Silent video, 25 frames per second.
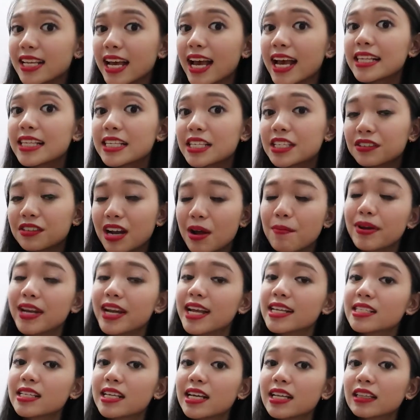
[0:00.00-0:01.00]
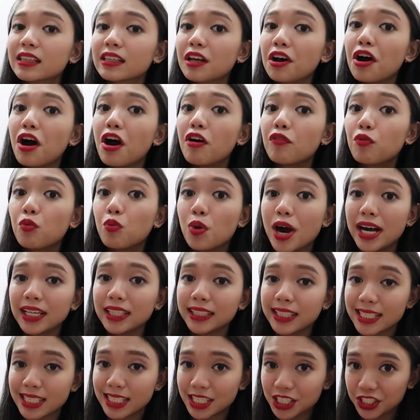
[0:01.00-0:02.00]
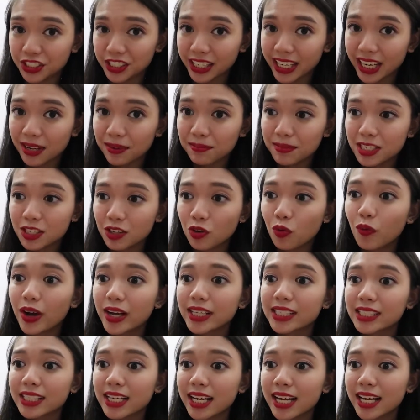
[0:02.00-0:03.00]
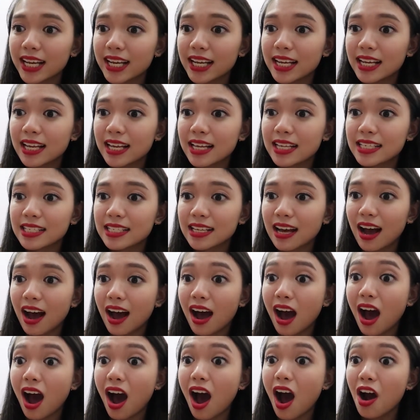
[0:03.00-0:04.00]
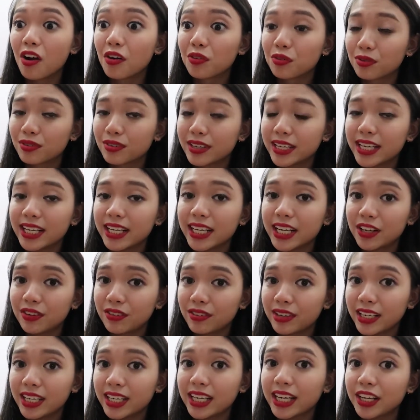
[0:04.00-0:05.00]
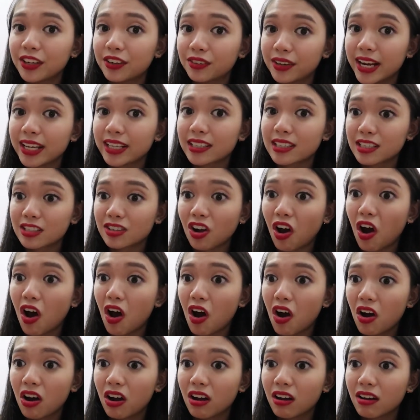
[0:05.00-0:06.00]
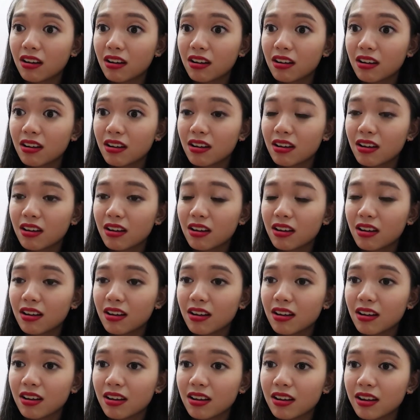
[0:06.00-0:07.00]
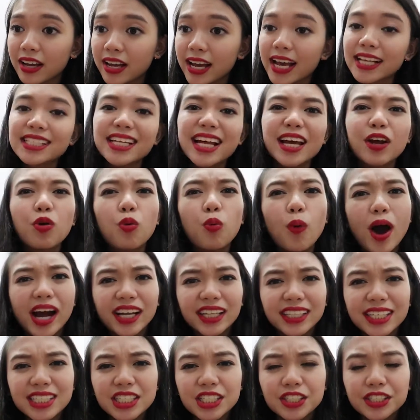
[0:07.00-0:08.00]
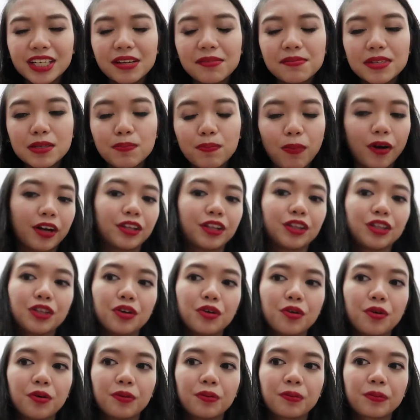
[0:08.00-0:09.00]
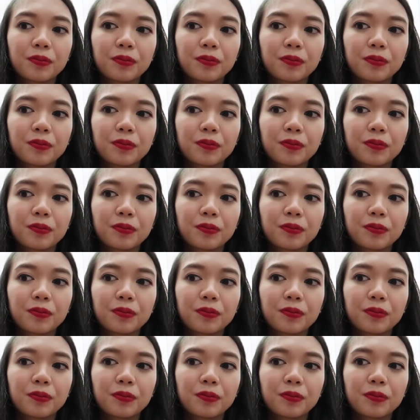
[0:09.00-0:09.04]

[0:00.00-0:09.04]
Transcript: it's reminiscent of Wildest Dreams, which is a really great song. It's like Wildest Dreams Part 2,